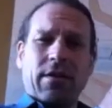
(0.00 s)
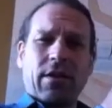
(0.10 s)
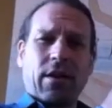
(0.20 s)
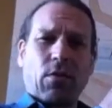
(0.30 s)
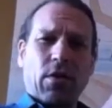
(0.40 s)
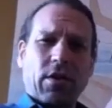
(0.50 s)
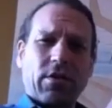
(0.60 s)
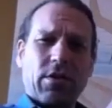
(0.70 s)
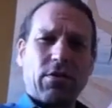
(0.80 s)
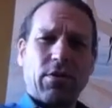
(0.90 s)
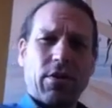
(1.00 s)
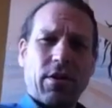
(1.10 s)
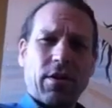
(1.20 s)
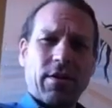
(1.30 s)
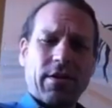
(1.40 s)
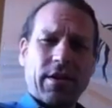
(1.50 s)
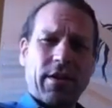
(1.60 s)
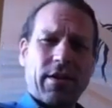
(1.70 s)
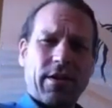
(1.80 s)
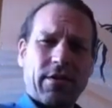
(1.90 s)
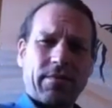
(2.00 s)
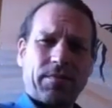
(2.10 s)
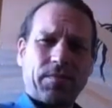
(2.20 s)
you got a world tour and you're